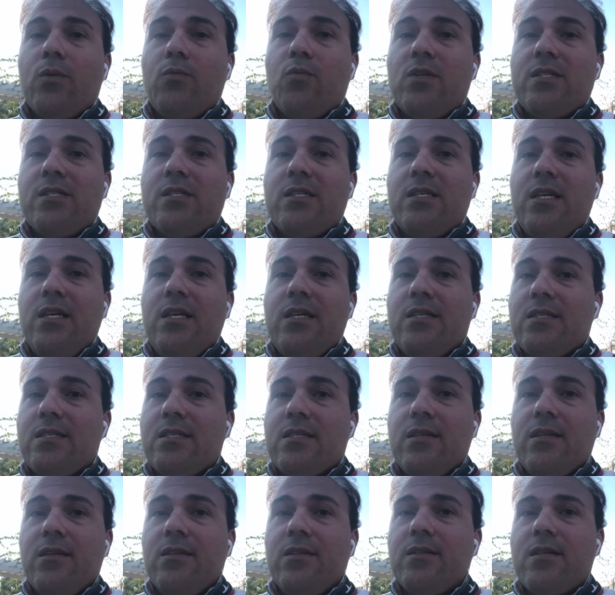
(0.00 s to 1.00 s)
what we see.
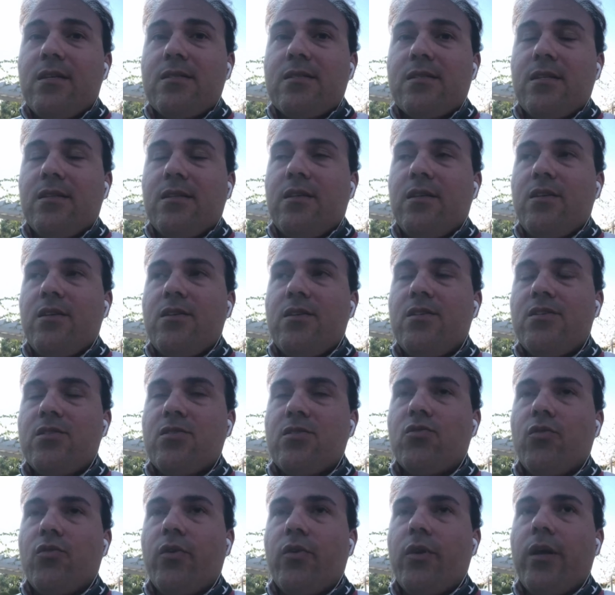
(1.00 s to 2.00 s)
He still does it
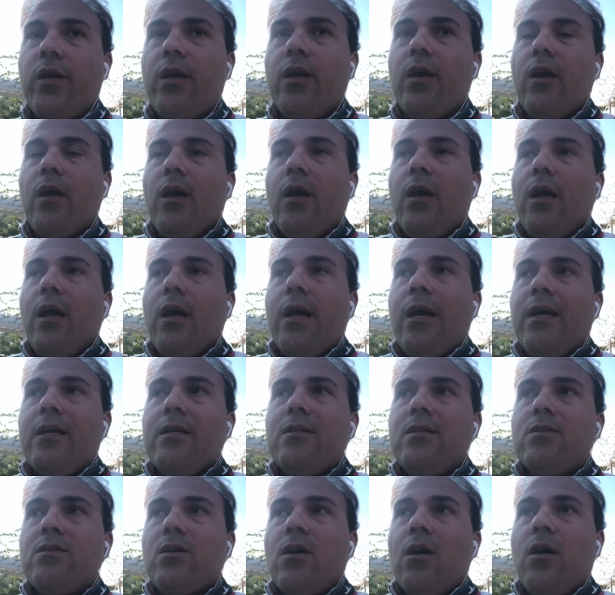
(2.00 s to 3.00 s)
in history.
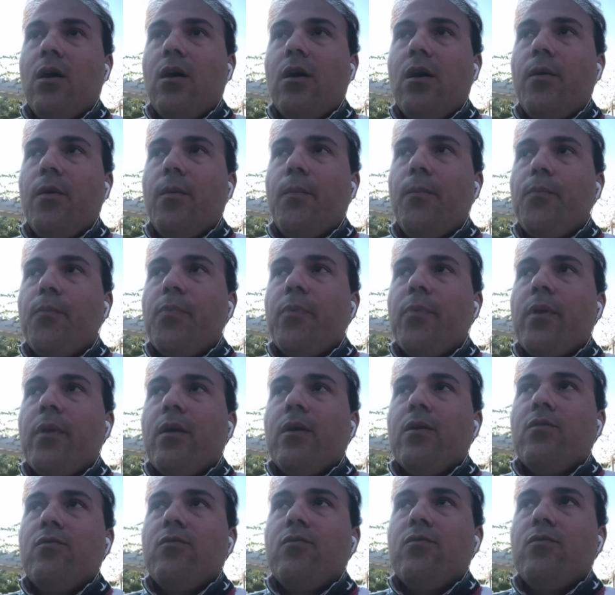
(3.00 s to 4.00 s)
And
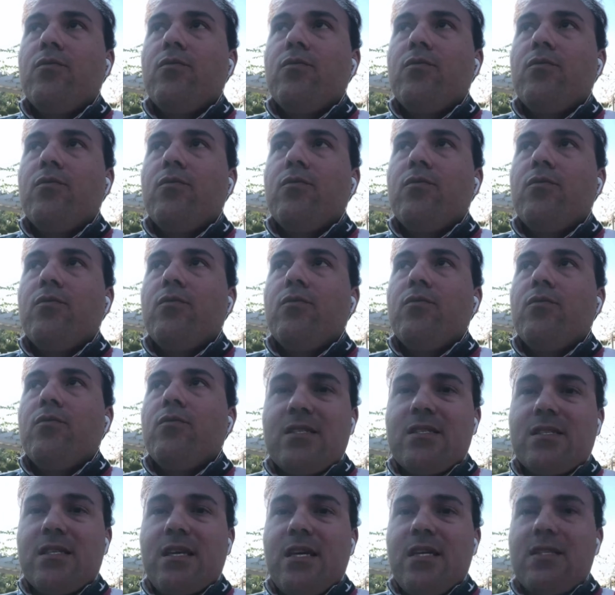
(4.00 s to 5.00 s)
for sure,
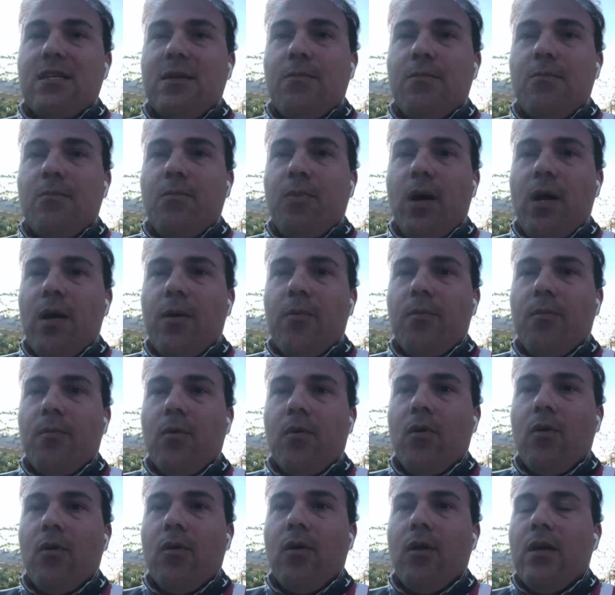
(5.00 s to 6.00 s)
God even said in
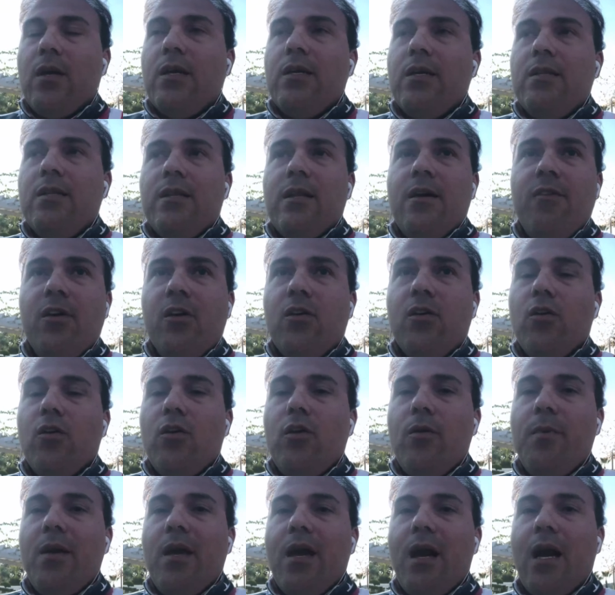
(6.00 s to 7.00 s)
Bible, you're never
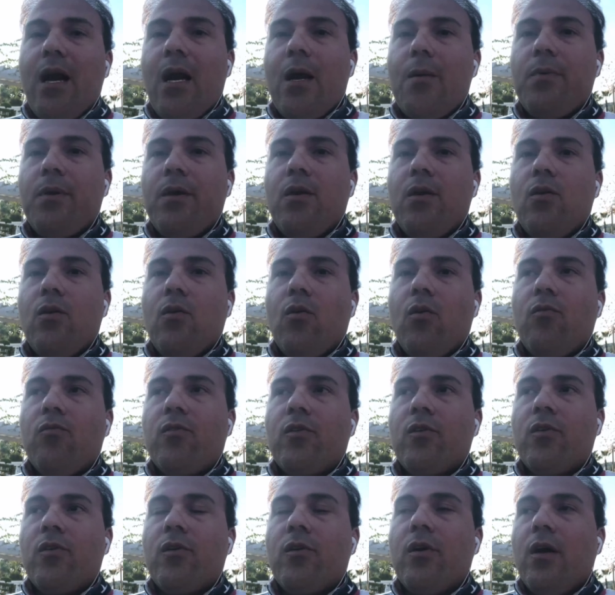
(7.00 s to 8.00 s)
going to be happy
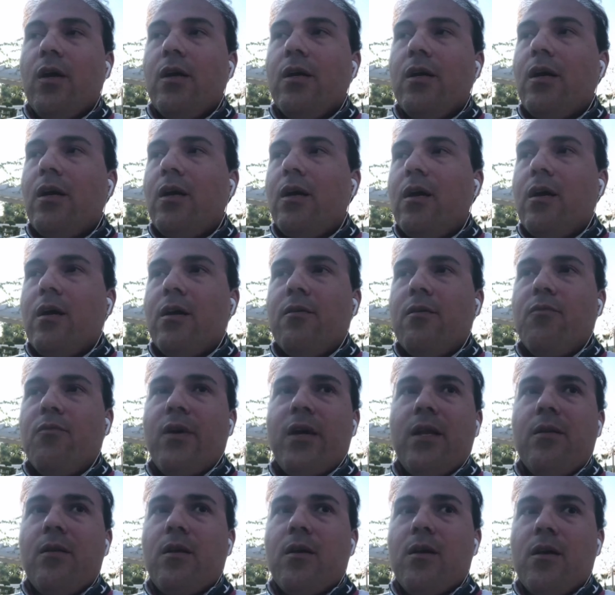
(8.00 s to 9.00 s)
over
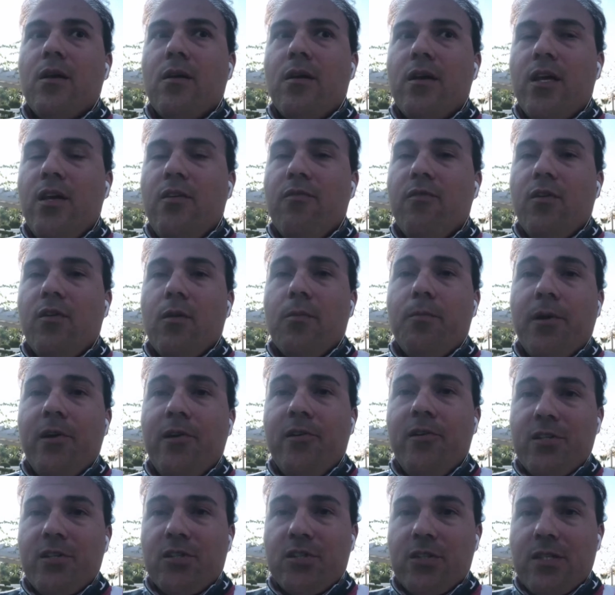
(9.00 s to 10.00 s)
when evil
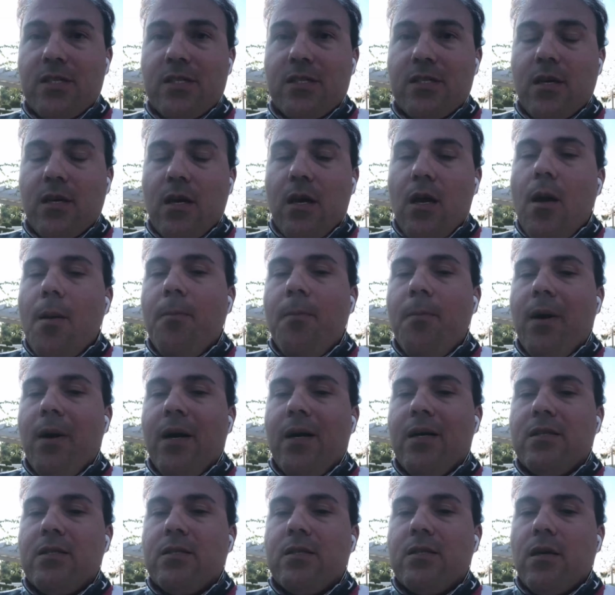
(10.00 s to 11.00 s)
perishes.
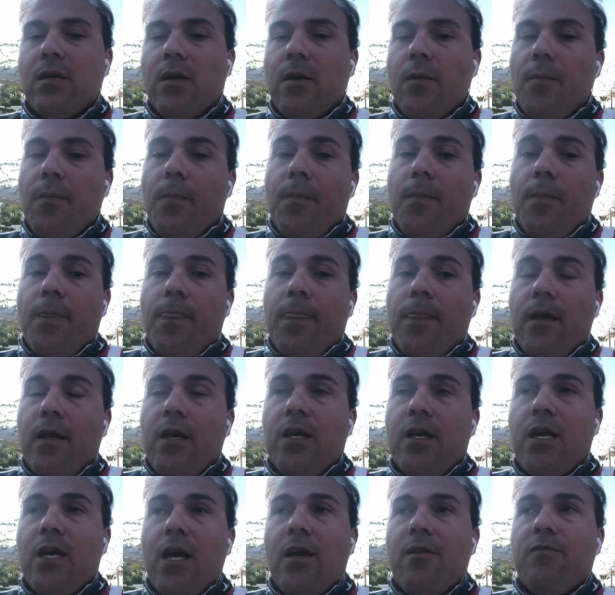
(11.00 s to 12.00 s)
But
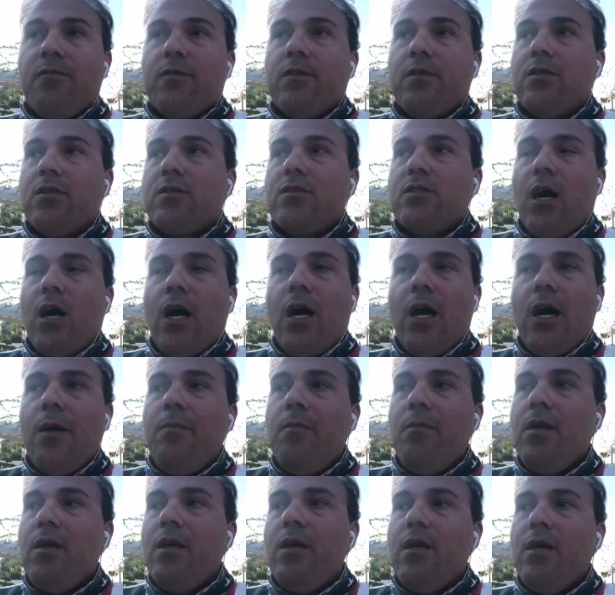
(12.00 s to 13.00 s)
He gave
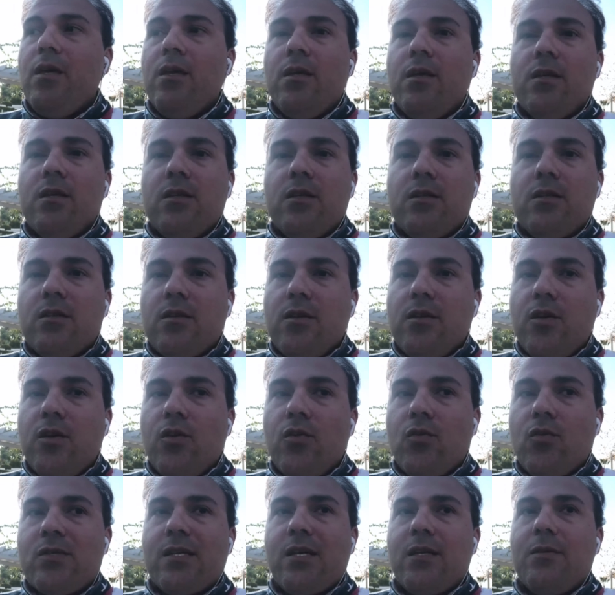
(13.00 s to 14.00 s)
time. He,
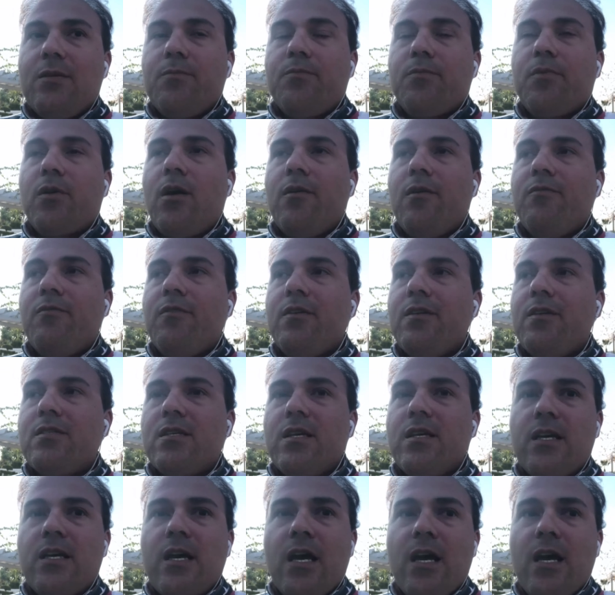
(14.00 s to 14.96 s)
you know, sent prophets.